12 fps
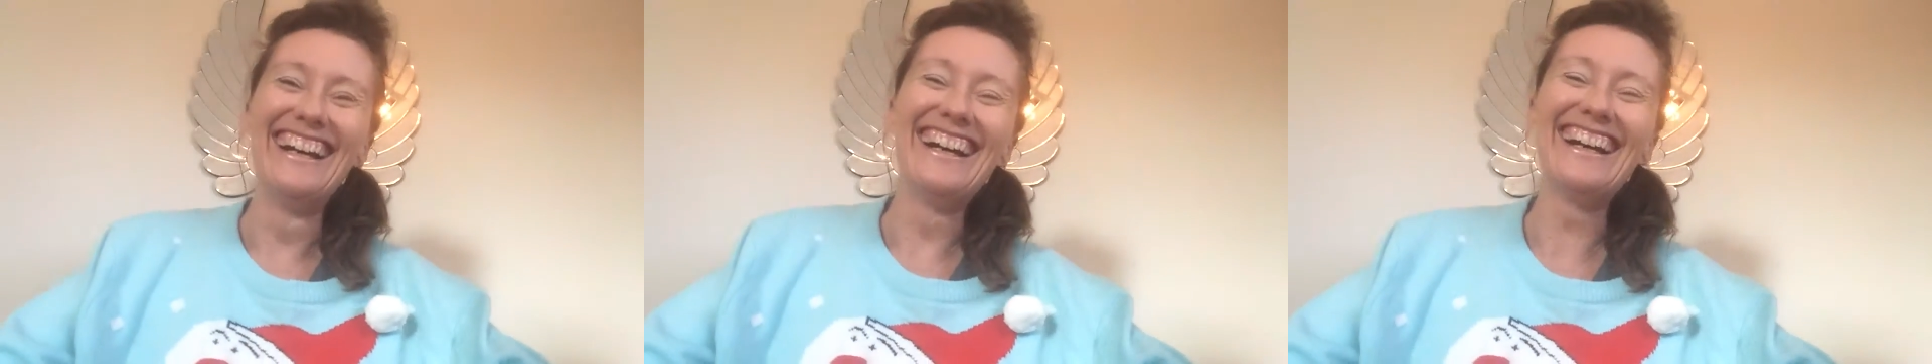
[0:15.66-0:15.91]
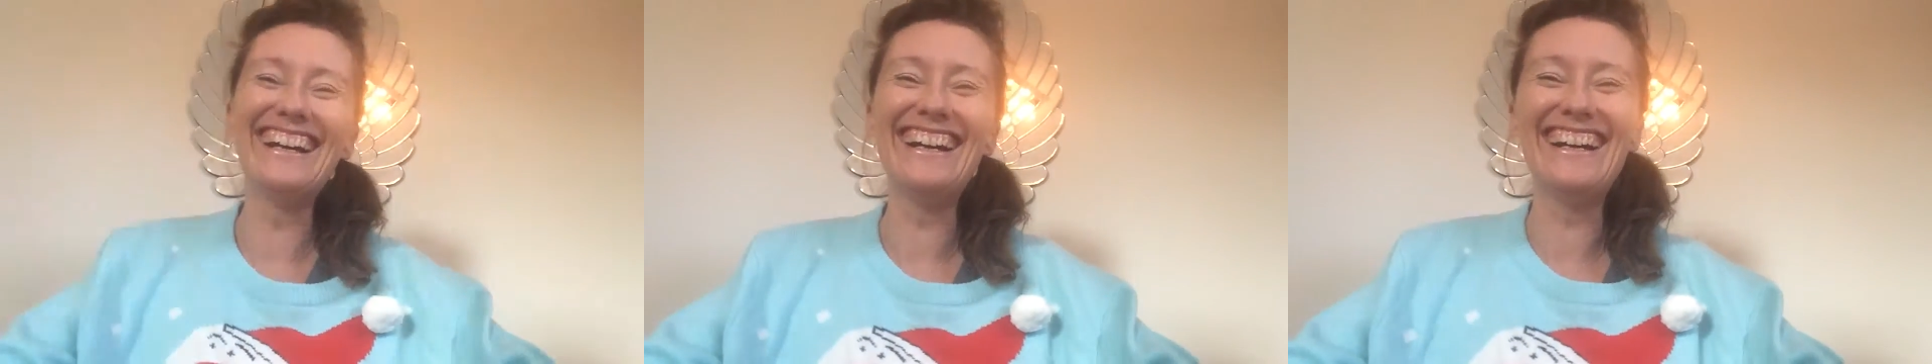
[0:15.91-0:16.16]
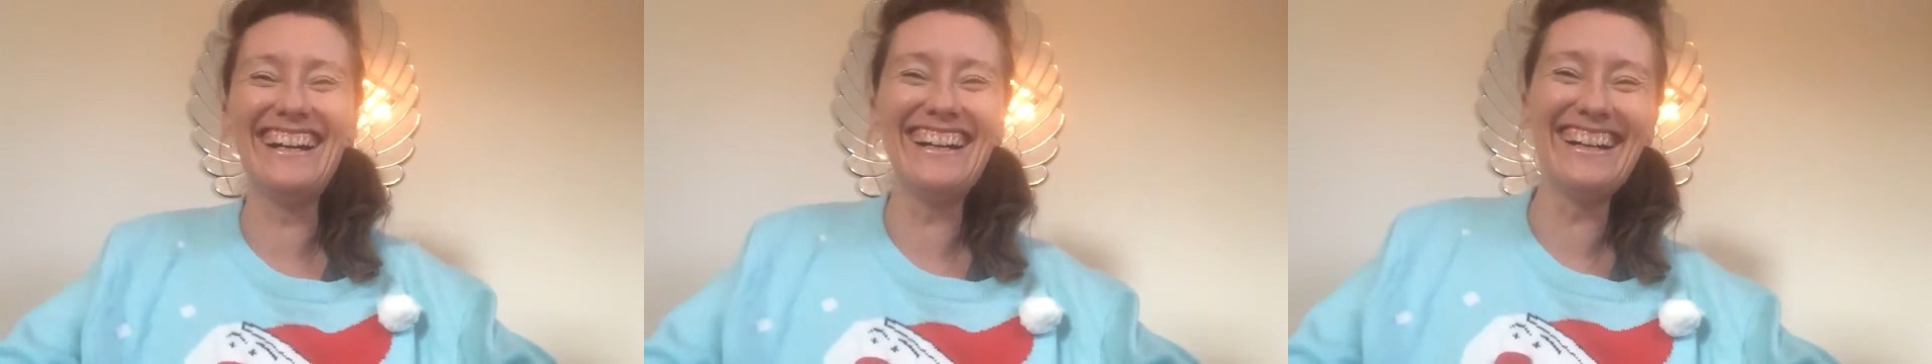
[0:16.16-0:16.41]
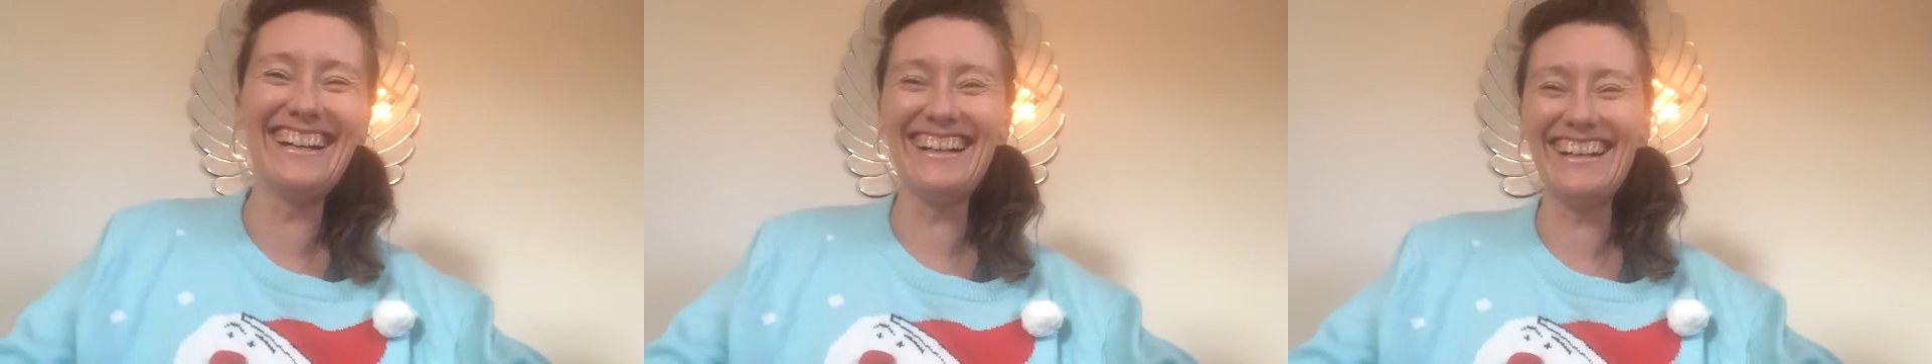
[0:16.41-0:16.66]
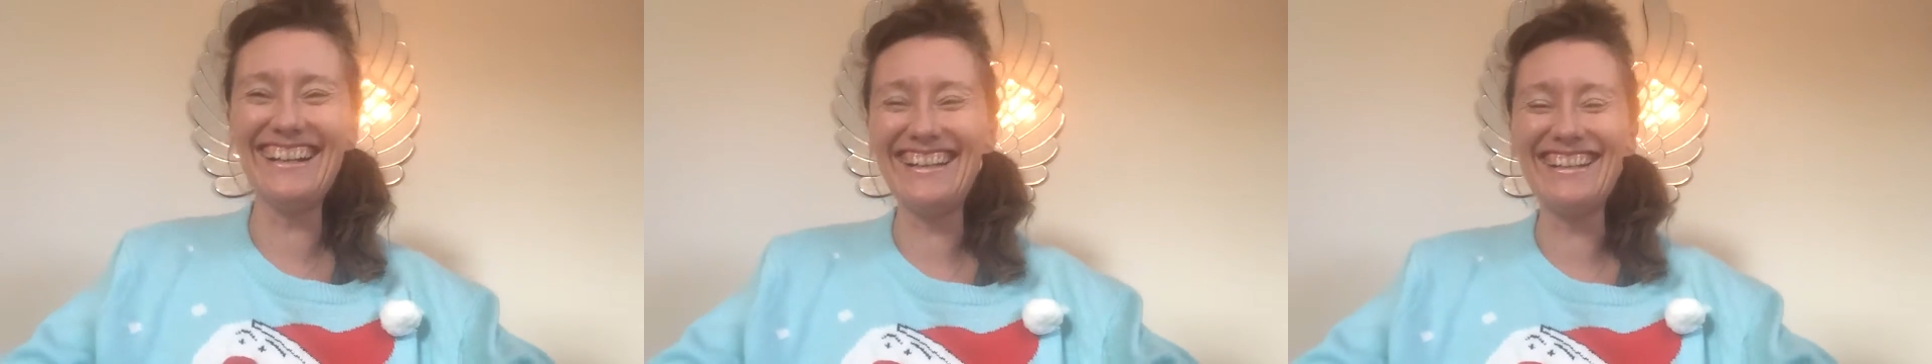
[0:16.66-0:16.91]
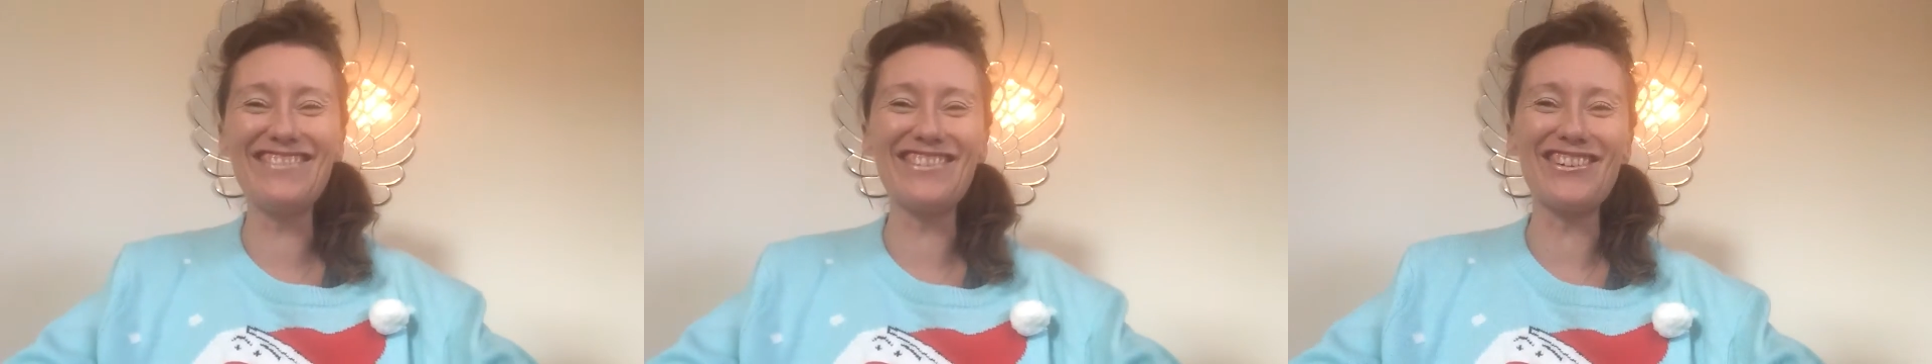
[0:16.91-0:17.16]
Ah,
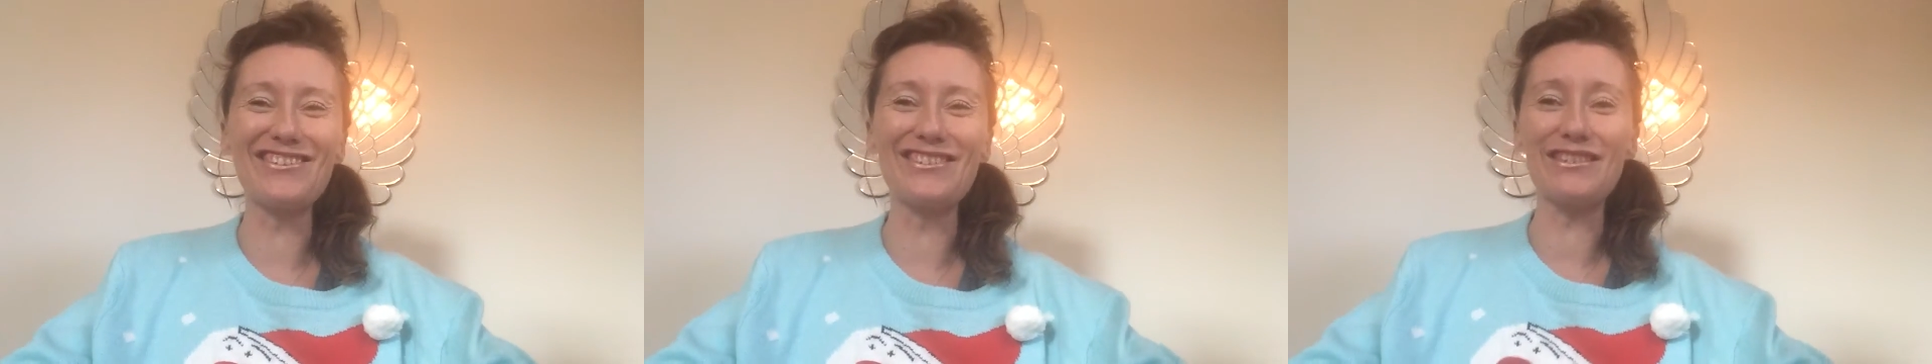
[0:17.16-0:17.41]
you've got